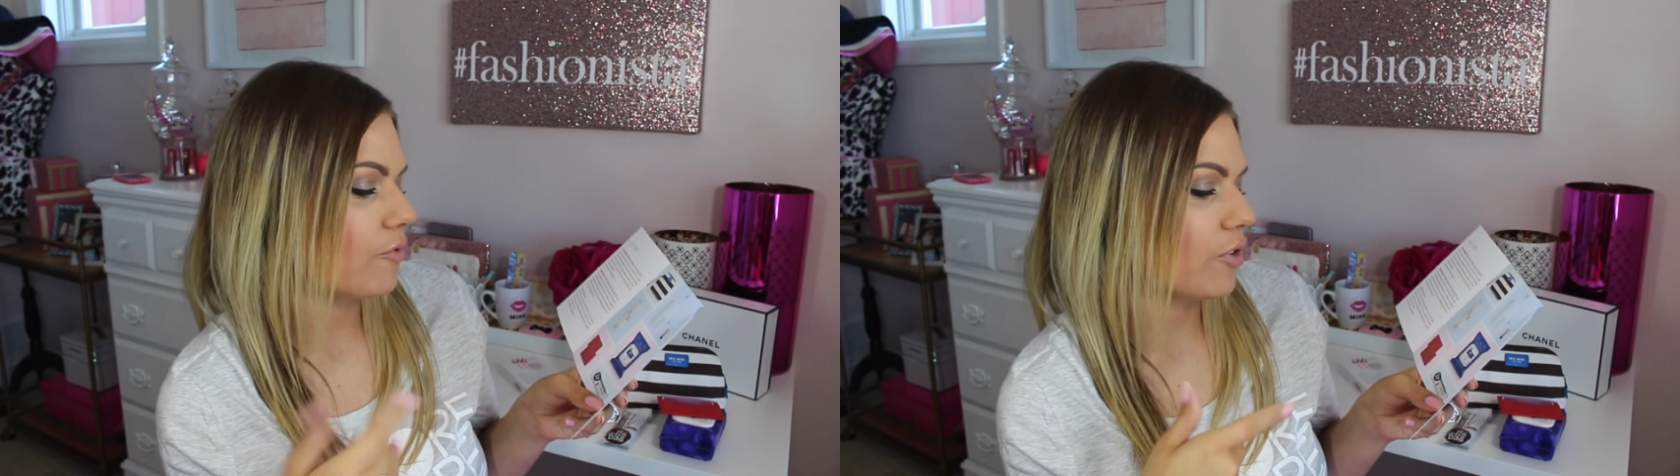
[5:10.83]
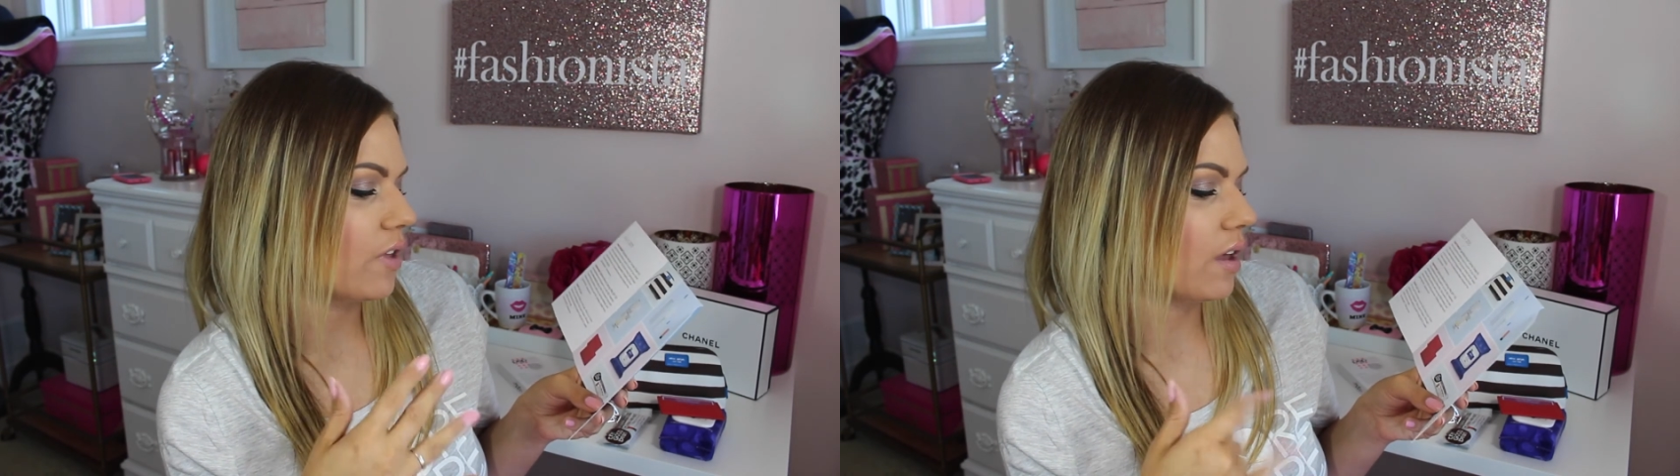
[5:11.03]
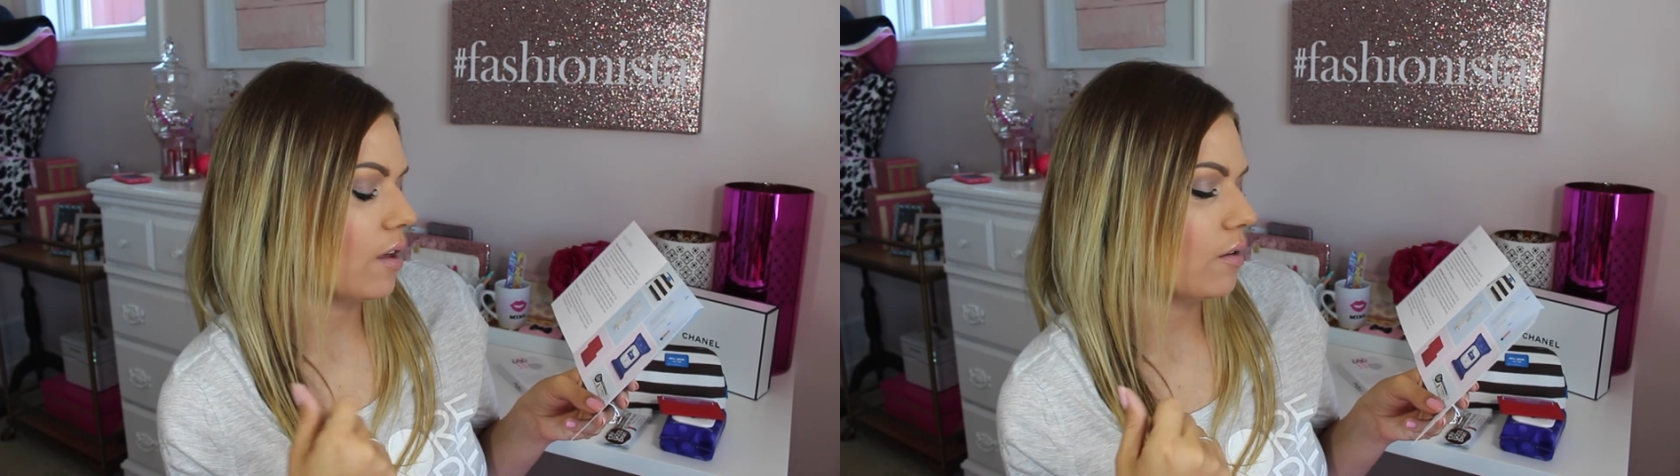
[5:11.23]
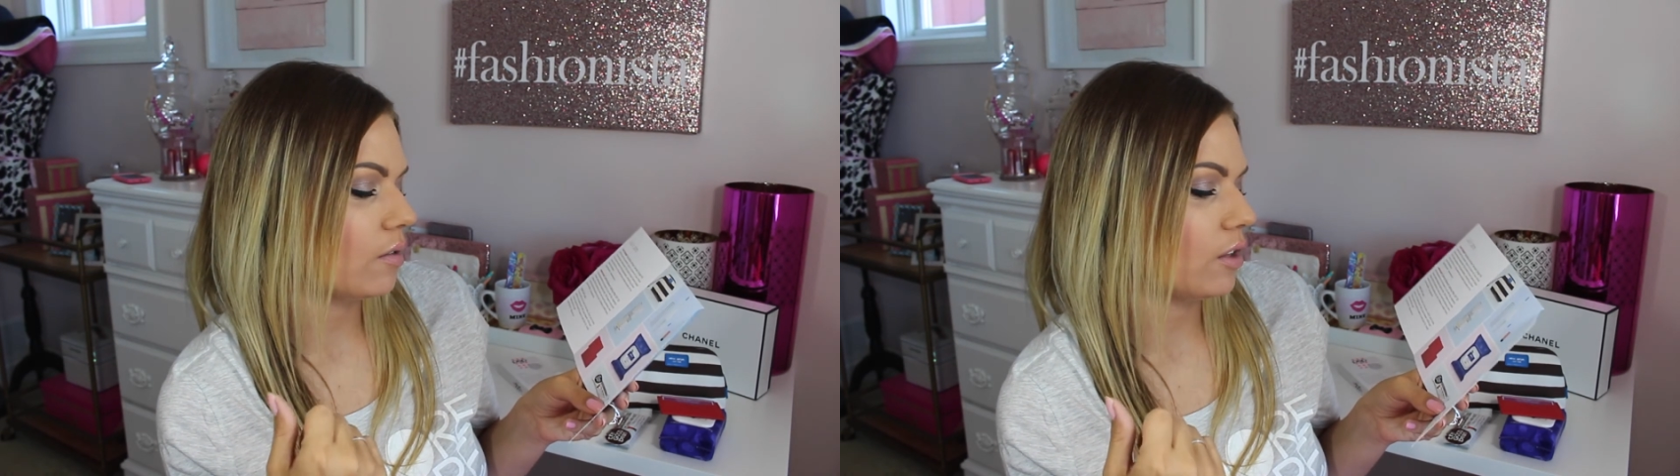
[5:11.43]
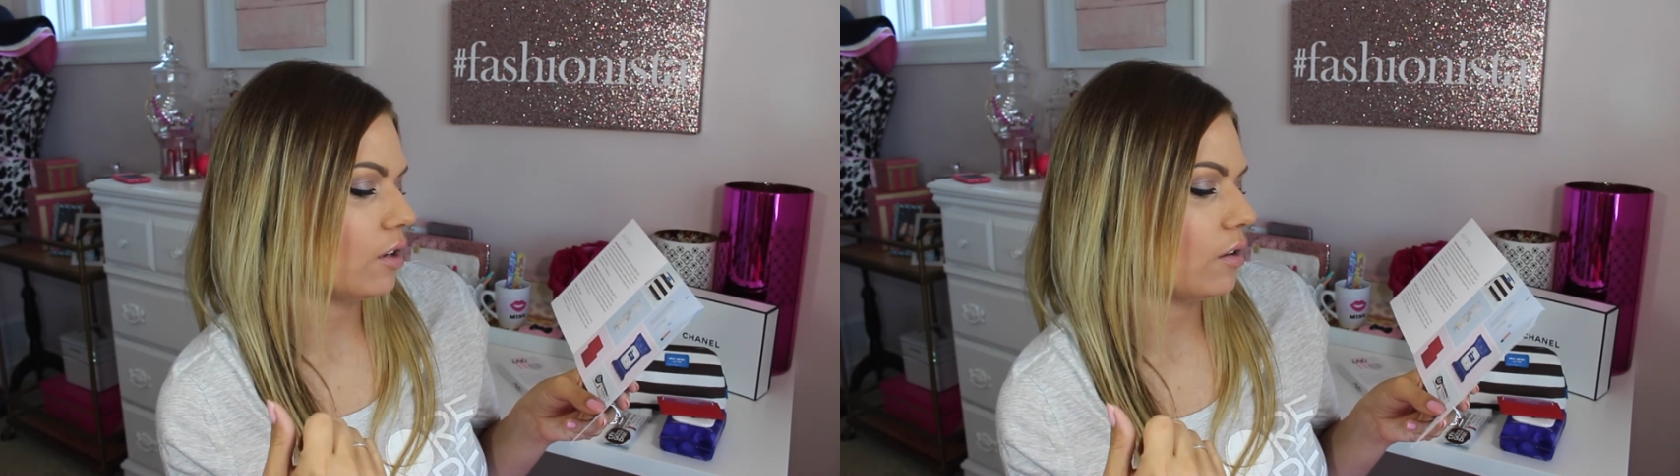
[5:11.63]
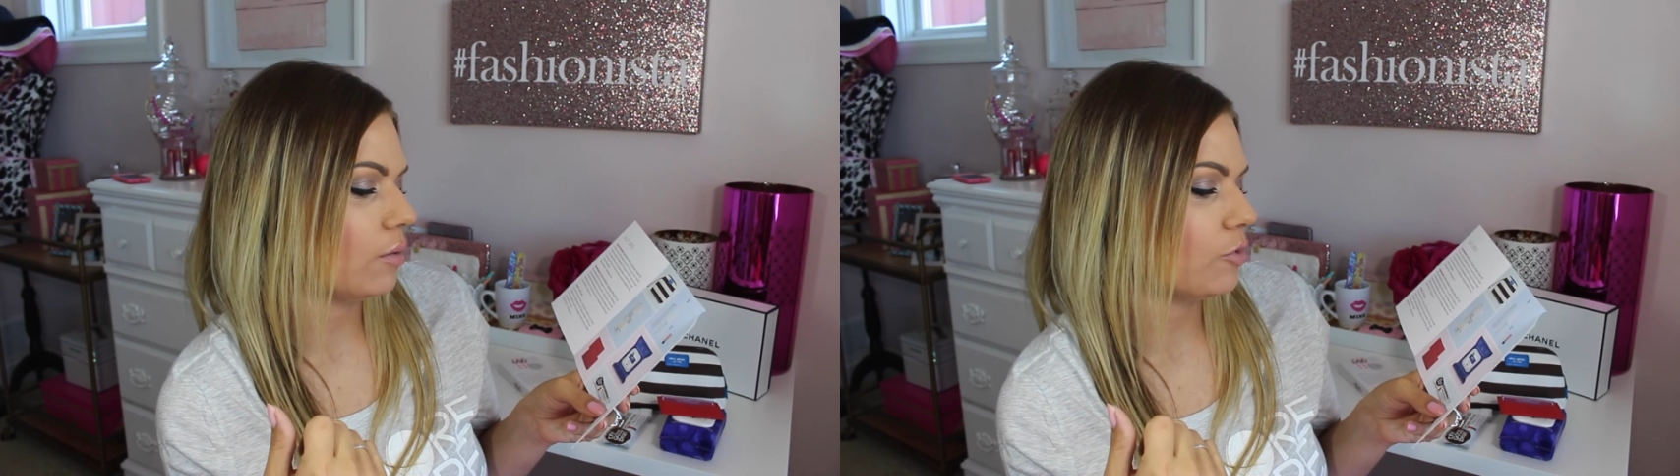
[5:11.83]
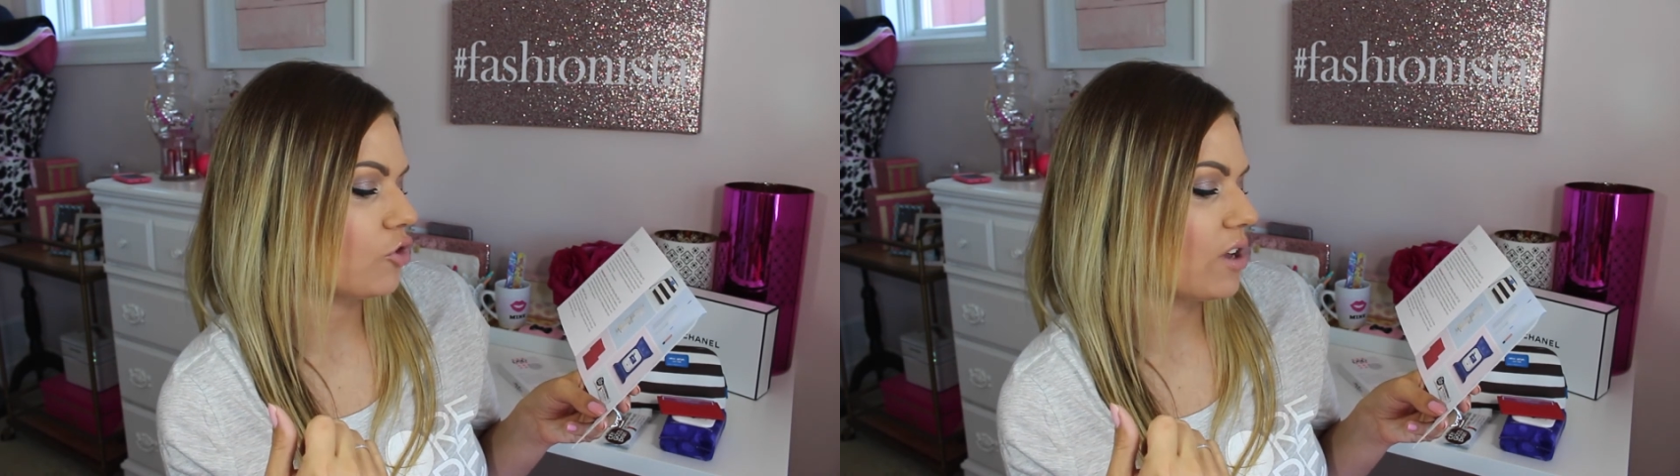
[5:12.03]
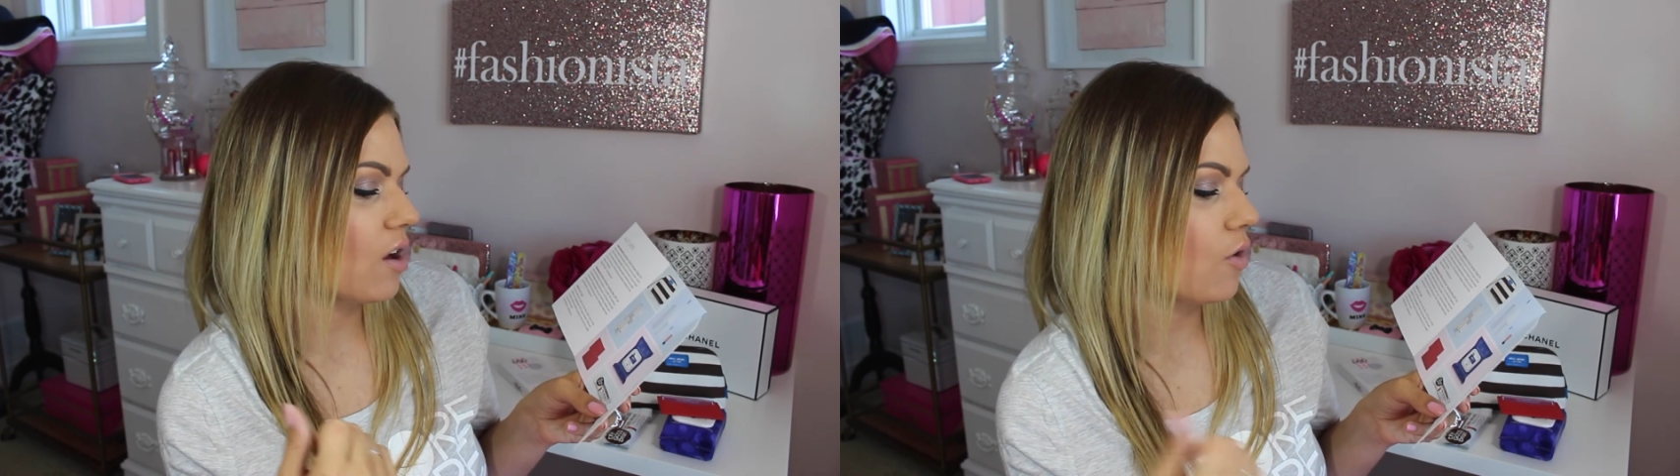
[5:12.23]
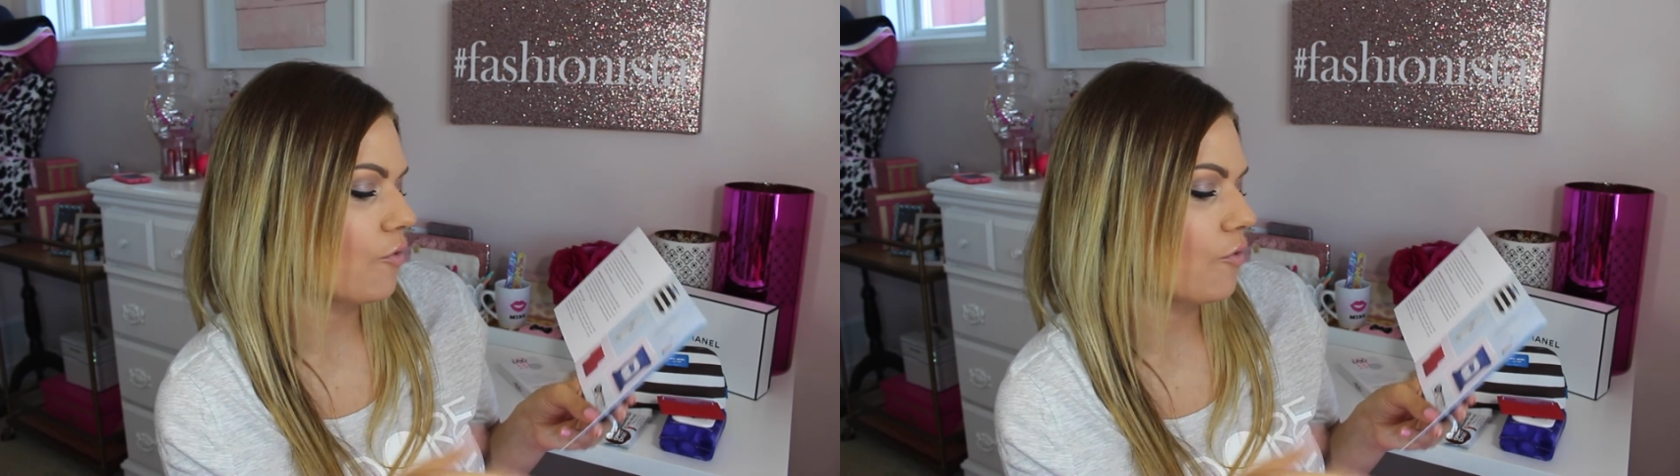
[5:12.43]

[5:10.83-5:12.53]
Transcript: for the little trio,